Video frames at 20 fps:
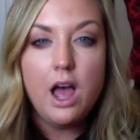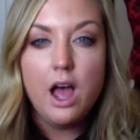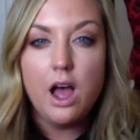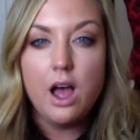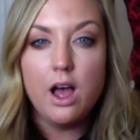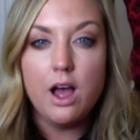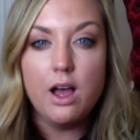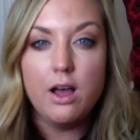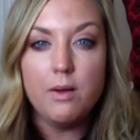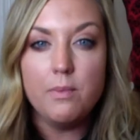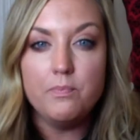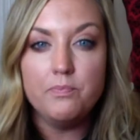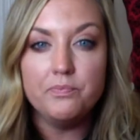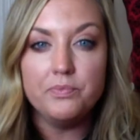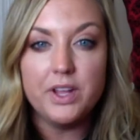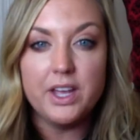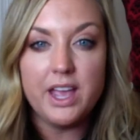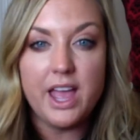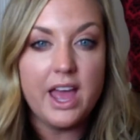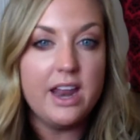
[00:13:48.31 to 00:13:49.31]

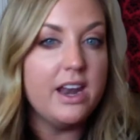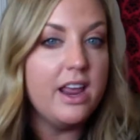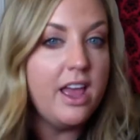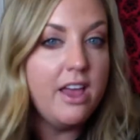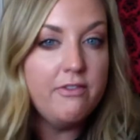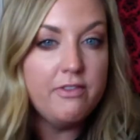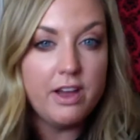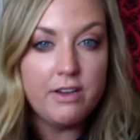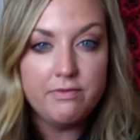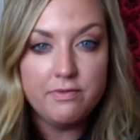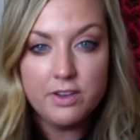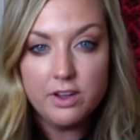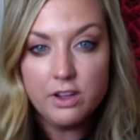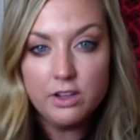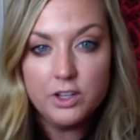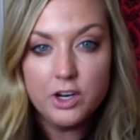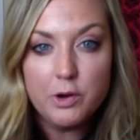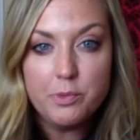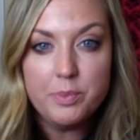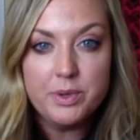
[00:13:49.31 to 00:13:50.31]
Again, if I feel
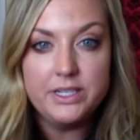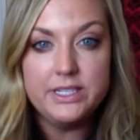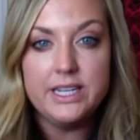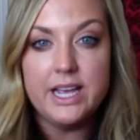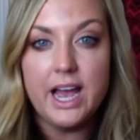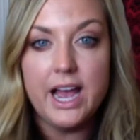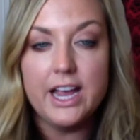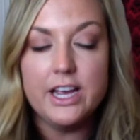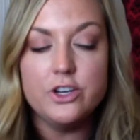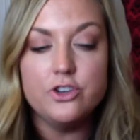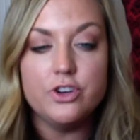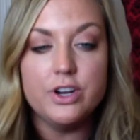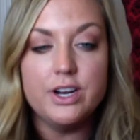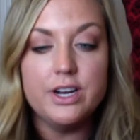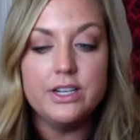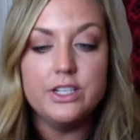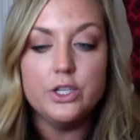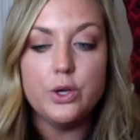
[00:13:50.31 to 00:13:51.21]
a little bit dehydrated,